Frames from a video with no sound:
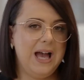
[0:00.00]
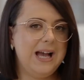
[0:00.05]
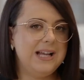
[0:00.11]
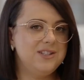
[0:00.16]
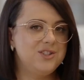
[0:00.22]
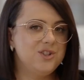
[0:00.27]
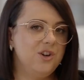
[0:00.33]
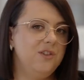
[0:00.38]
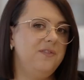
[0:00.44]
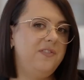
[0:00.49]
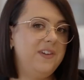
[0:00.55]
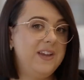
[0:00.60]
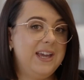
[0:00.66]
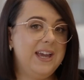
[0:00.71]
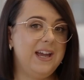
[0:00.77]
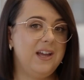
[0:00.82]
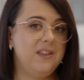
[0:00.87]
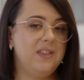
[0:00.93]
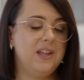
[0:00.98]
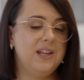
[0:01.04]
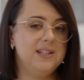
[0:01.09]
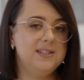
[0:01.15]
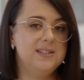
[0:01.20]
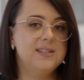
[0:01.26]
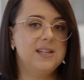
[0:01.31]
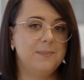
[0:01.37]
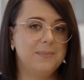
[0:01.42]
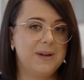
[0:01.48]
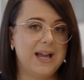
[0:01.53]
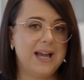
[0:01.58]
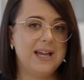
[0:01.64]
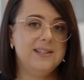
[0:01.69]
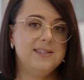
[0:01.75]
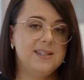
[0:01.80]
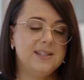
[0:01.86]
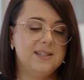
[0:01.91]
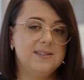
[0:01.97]
And don't forget that in some
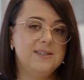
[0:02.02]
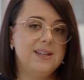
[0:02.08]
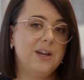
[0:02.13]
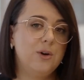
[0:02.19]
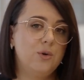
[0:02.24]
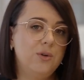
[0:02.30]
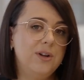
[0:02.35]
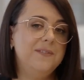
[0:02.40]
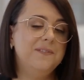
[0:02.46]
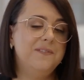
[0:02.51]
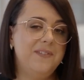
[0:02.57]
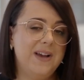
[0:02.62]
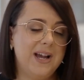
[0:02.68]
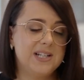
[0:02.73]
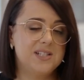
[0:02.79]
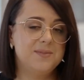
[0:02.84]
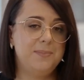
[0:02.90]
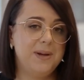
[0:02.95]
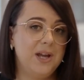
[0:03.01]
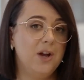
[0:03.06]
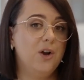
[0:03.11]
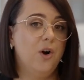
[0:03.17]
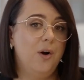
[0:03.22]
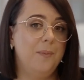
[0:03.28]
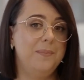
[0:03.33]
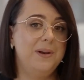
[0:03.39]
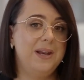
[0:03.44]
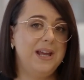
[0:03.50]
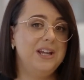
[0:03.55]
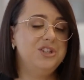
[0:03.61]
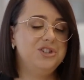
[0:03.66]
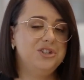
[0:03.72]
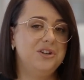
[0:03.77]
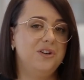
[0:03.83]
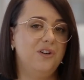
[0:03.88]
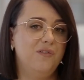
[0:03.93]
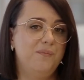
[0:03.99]
cases, it could in fact be a
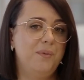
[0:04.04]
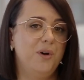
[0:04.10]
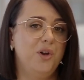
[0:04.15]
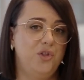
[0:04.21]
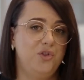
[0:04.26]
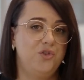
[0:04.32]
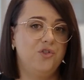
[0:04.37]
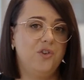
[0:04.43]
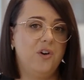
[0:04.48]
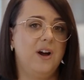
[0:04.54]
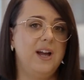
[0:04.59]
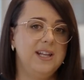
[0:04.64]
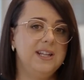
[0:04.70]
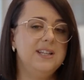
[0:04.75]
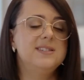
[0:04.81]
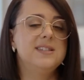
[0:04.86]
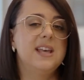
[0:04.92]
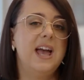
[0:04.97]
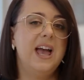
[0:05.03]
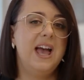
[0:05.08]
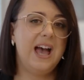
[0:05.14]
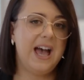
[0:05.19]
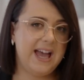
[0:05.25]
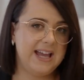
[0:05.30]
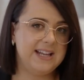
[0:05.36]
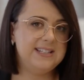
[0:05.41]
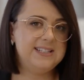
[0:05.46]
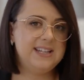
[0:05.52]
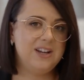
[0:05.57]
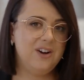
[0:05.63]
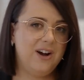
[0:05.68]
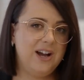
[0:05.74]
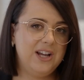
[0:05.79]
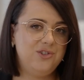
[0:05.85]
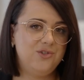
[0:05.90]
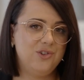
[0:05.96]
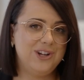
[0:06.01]
combination of both dryness and
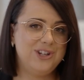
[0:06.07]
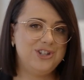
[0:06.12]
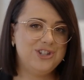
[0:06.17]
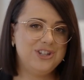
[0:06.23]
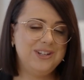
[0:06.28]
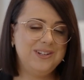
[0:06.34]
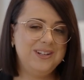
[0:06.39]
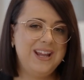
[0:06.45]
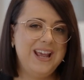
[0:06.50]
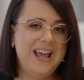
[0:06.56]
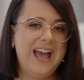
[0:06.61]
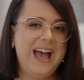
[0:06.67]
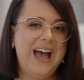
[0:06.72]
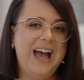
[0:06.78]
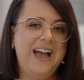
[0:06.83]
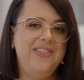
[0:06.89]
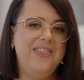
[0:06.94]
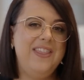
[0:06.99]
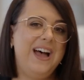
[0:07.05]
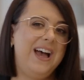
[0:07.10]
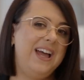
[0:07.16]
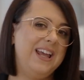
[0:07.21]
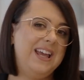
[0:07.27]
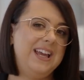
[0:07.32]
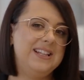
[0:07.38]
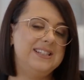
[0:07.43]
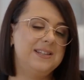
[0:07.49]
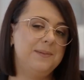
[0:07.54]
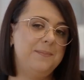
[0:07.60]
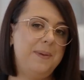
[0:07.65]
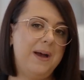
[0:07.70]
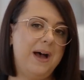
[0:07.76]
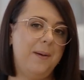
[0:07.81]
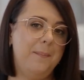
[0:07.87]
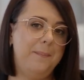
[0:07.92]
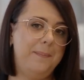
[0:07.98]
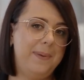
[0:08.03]
dehydration, and that it's
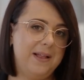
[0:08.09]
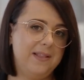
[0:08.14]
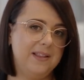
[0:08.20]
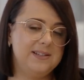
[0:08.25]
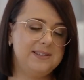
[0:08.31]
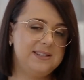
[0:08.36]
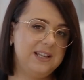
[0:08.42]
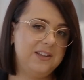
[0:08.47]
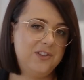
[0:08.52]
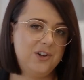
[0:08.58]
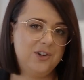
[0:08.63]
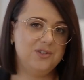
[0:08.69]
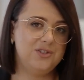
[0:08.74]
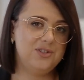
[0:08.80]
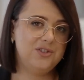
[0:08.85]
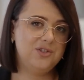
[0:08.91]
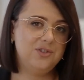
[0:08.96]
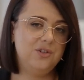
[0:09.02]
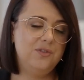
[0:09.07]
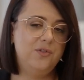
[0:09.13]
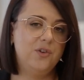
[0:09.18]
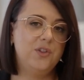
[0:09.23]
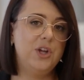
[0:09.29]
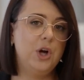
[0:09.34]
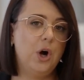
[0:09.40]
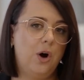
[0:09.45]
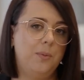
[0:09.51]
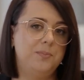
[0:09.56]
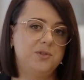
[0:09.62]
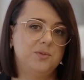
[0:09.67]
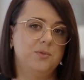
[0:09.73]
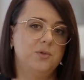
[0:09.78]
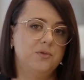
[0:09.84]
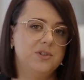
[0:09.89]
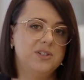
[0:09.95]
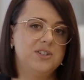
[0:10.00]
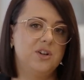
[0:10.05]
about balancing those two for the
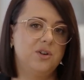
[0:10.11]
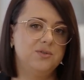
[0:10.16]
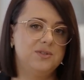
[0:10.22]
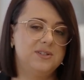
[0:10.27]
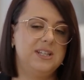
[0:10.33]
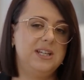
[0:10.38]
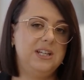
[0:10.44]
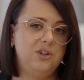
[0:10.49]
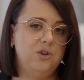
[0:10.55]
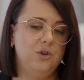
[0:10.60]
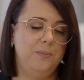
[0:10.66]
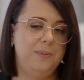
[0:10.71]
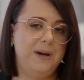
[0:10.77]
optimal results in your